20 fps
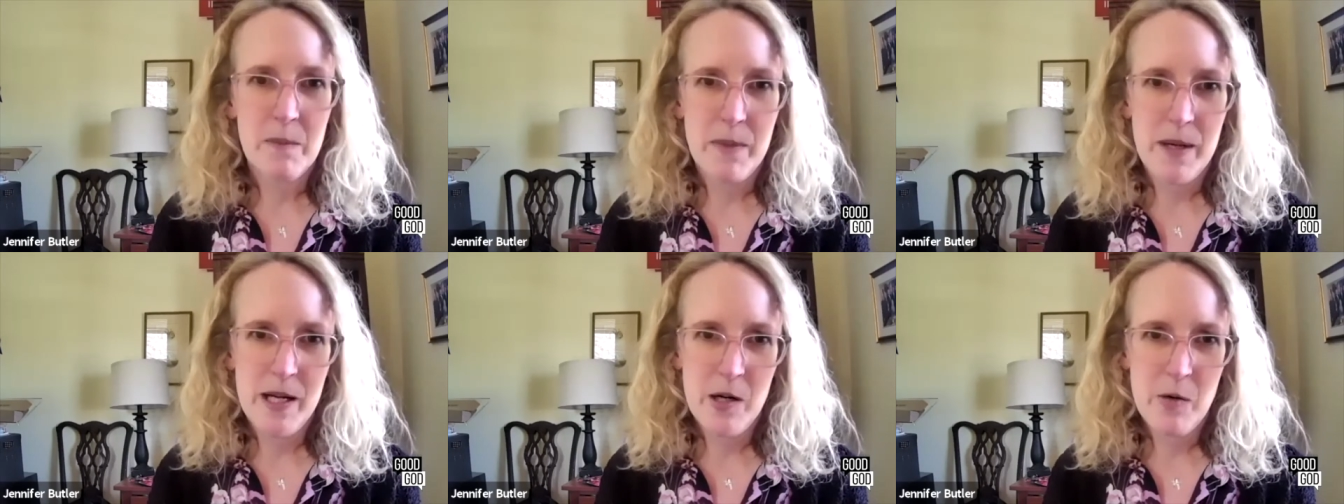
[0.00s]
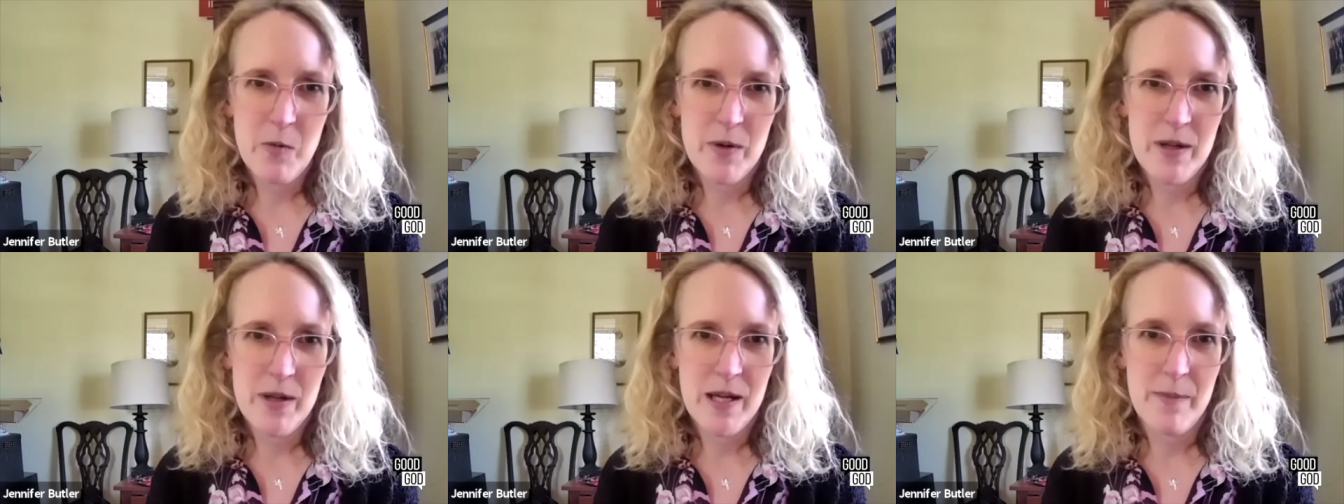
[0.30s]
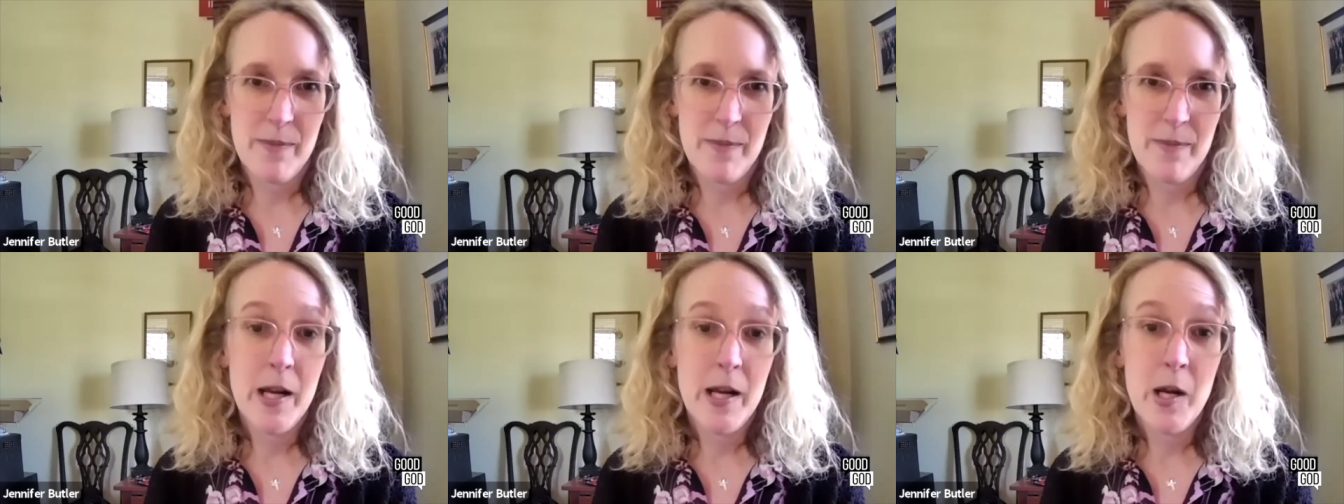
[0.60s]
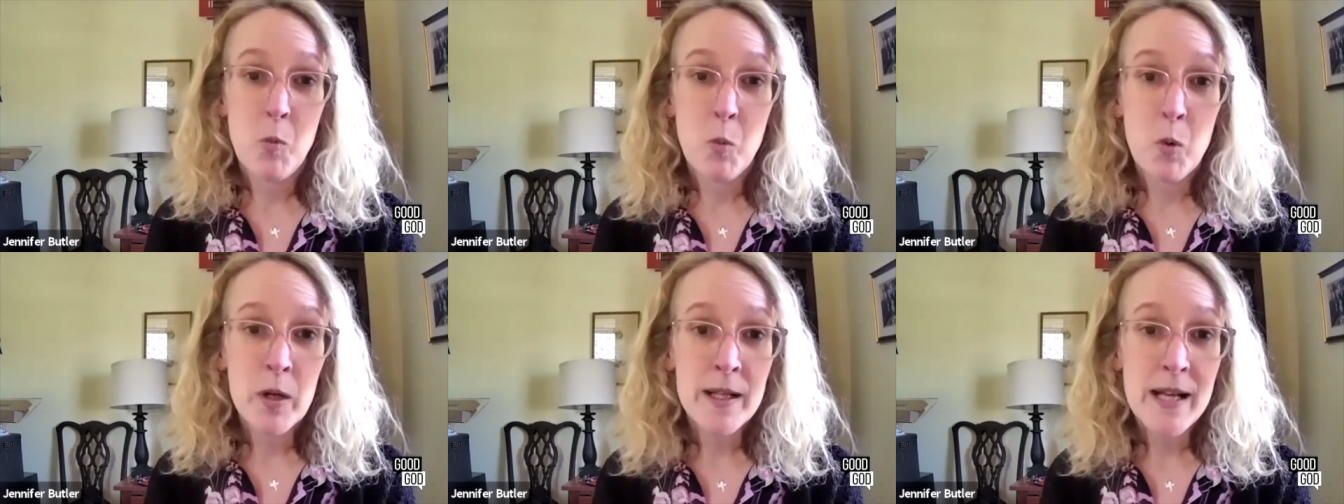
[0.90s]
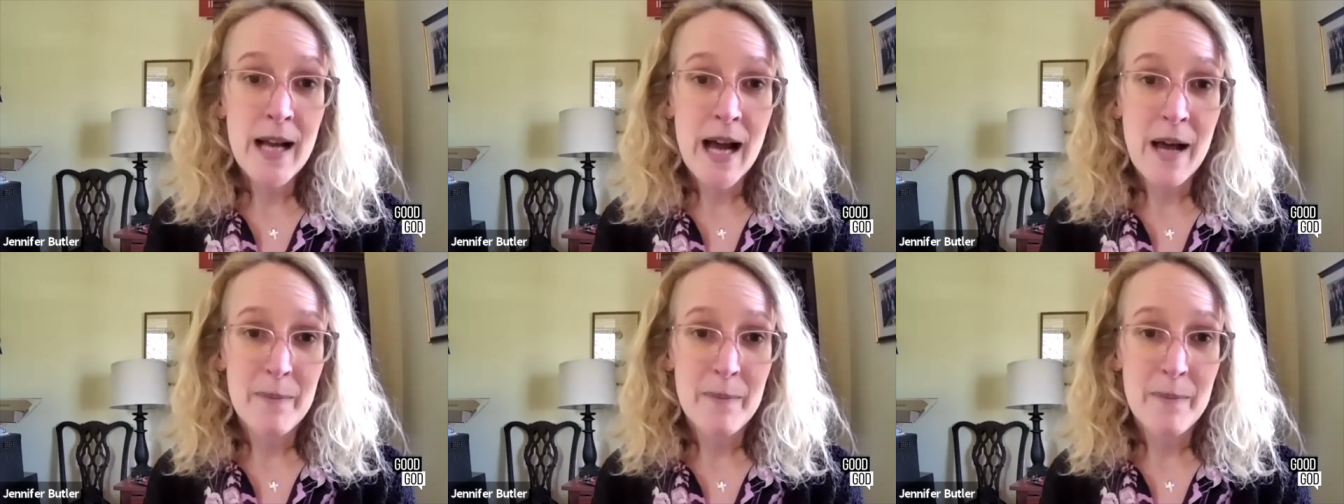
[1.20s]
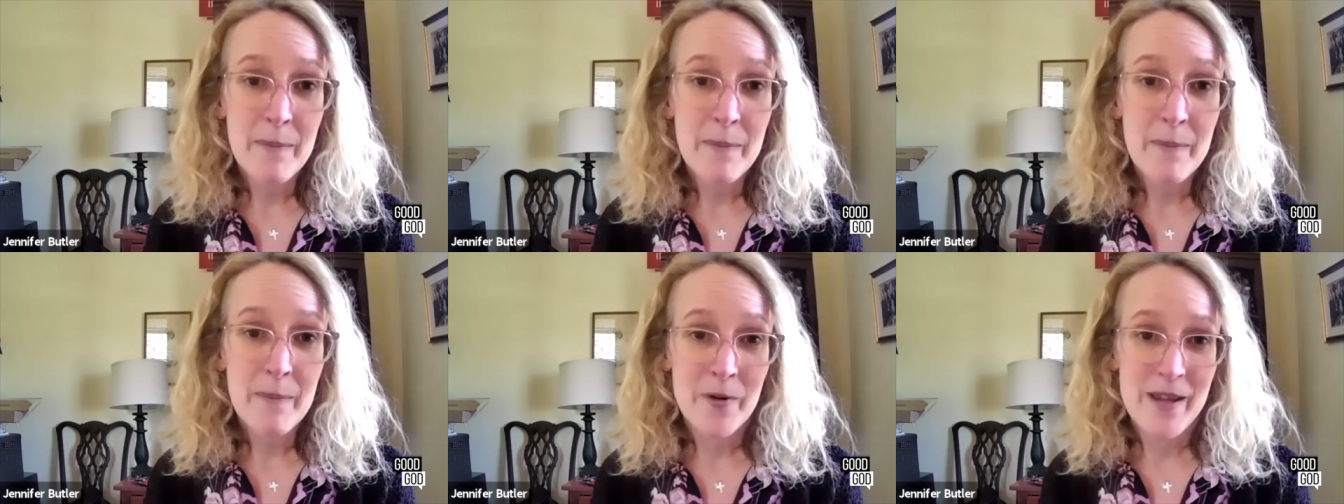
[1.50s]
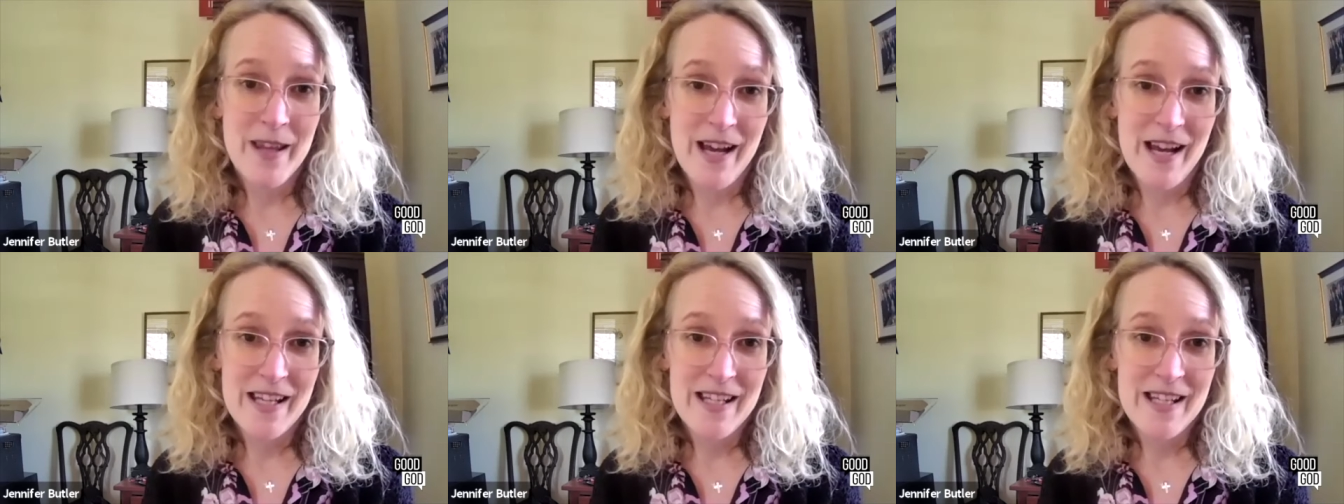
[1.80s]
a meeting with him and he would not meet
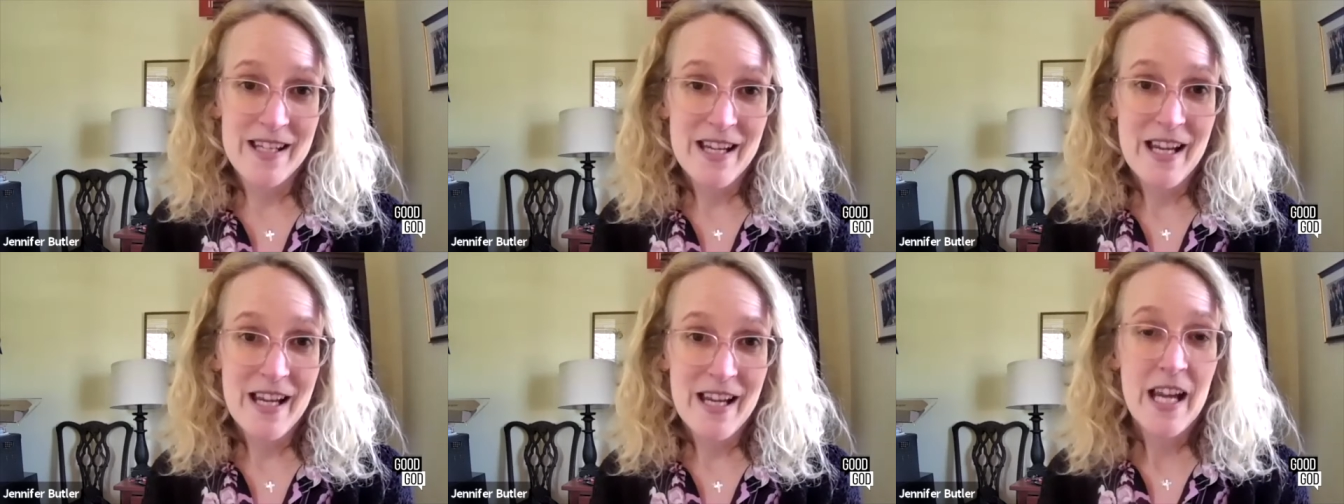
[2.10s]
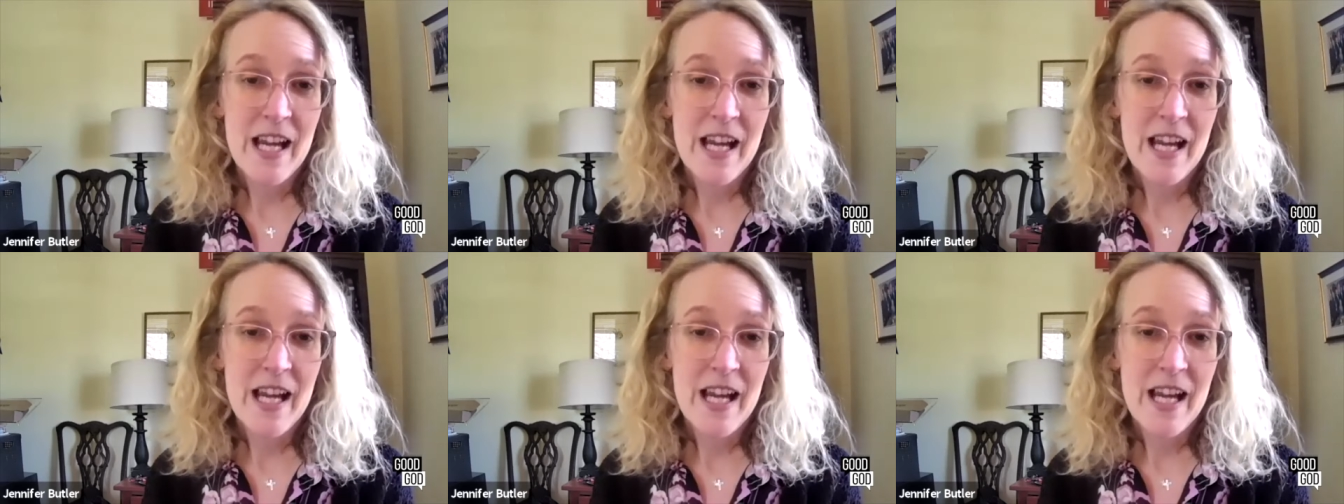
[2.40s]
with us.